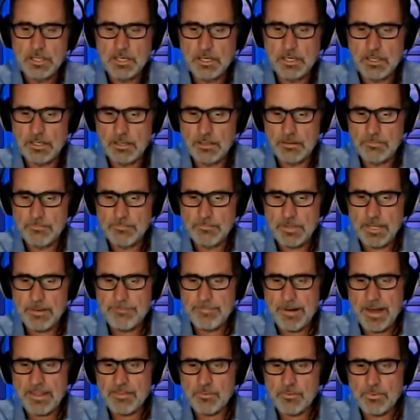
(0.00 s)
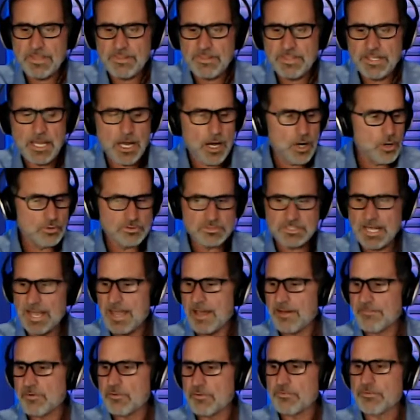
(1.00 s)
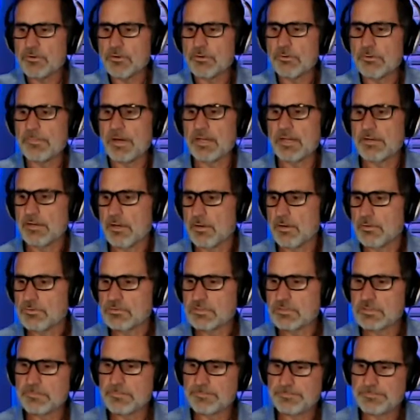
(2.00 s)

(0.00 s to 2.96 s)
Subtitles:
And by the way, the Oates, I have over here on my notes